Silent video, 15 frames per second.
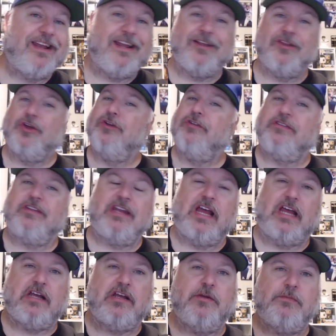Those did
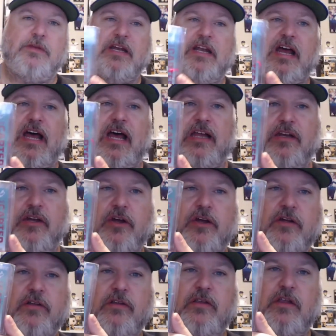not come in the hot
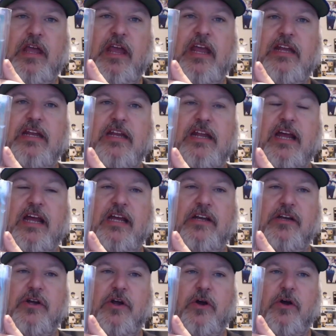dogs. 89
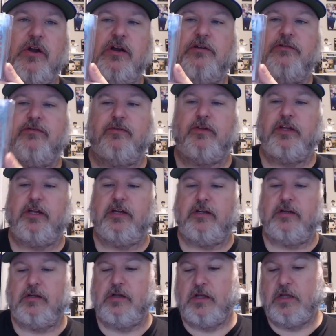Carter Fleer.
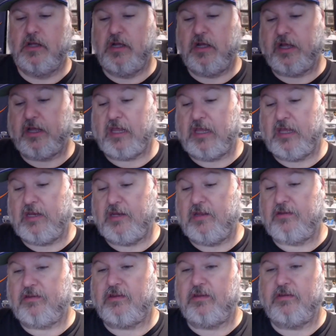Again,
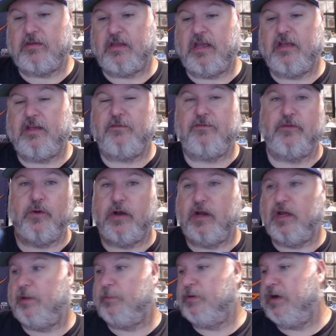this is for an
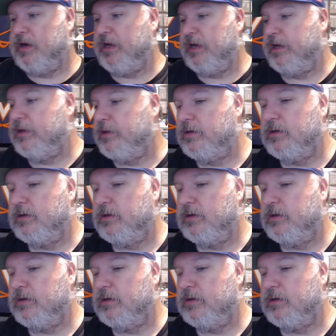upgrade.